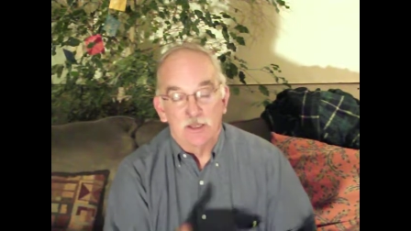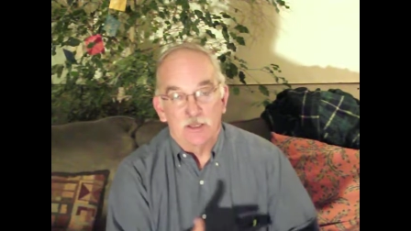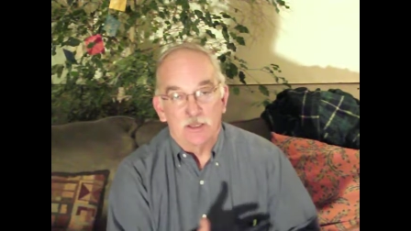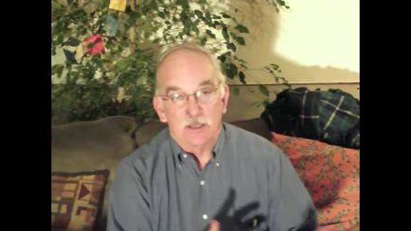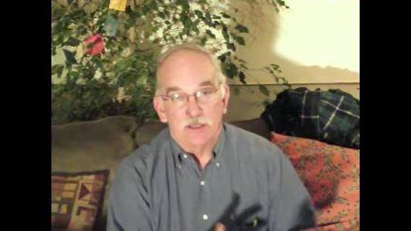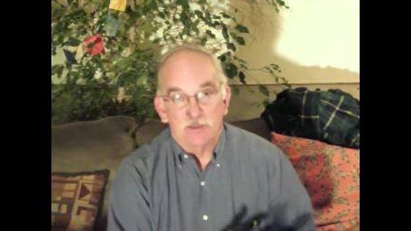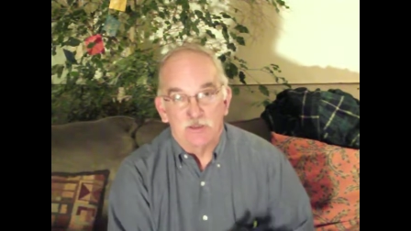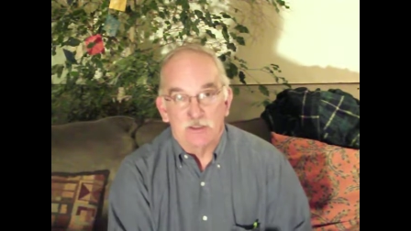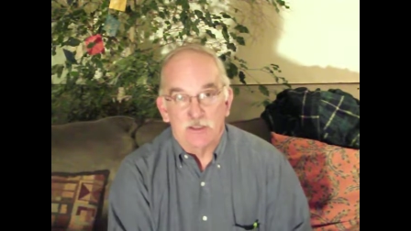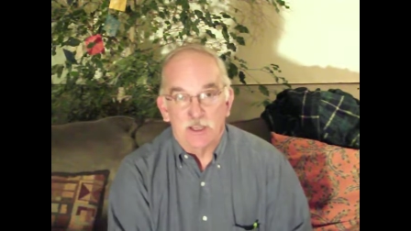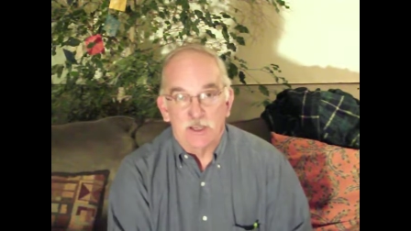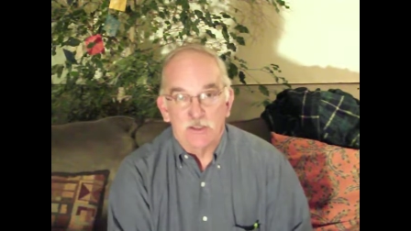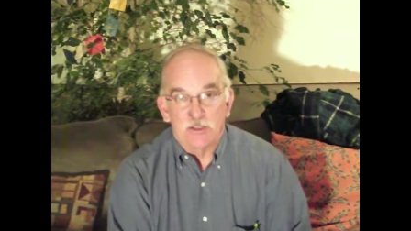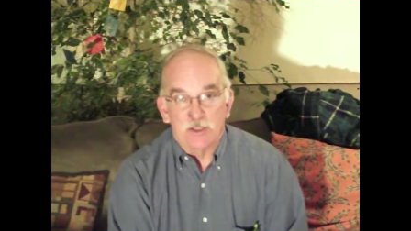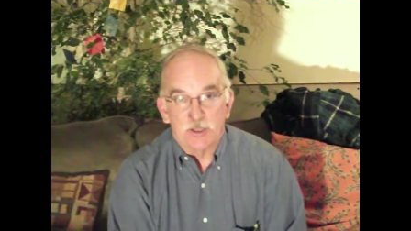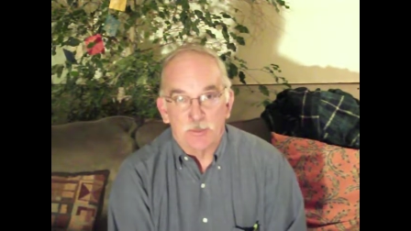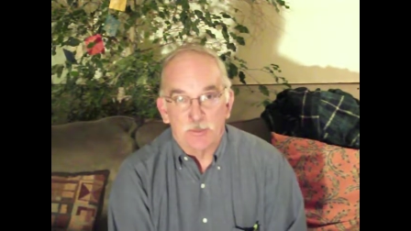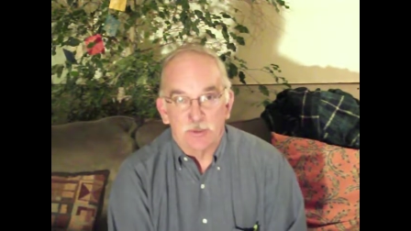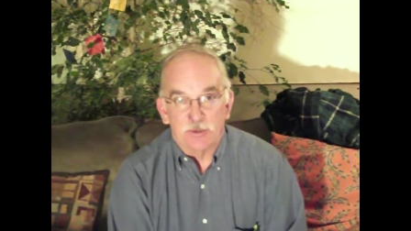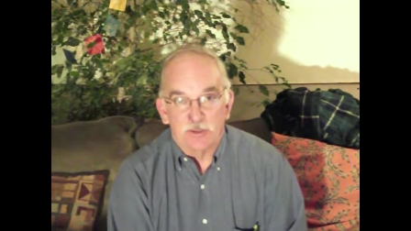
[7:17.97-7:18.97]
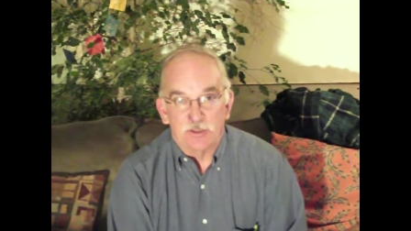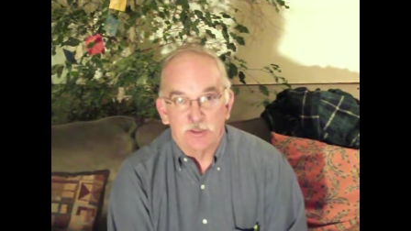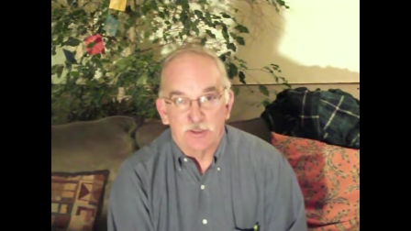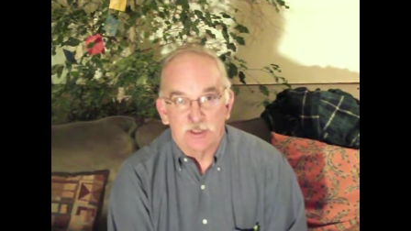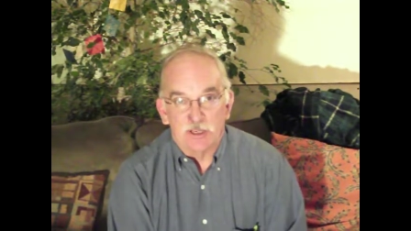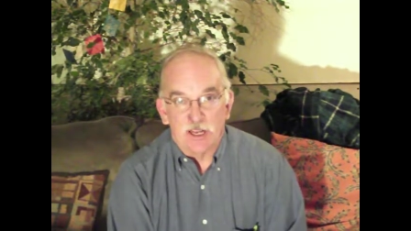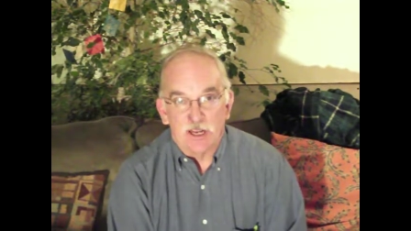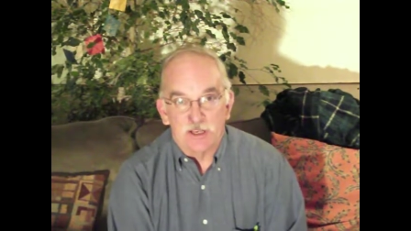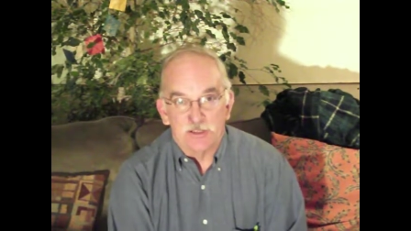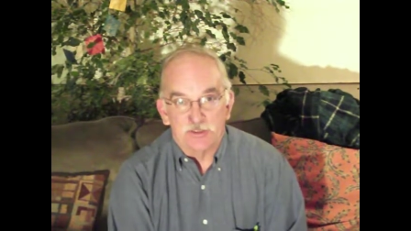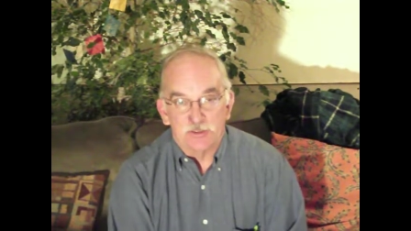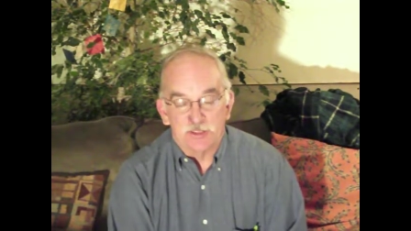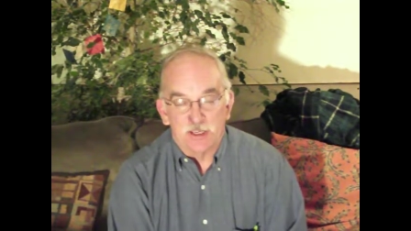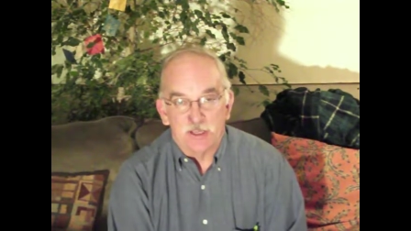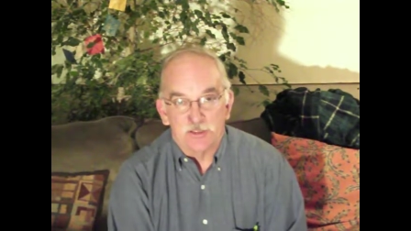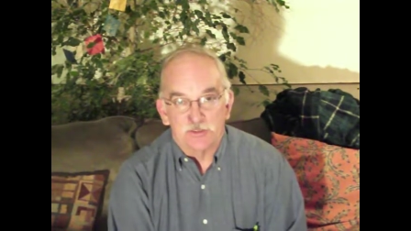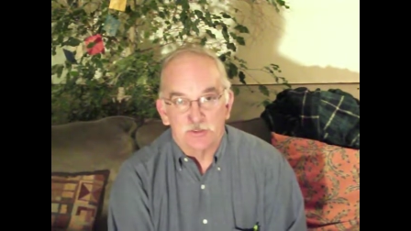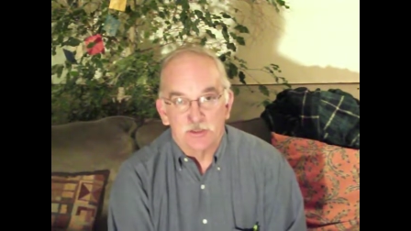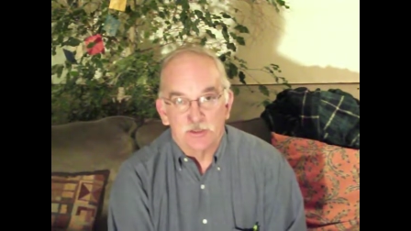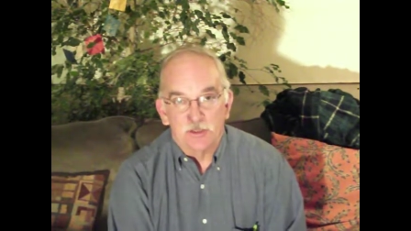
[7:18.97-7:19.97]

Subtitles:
and then they ship it to the United States.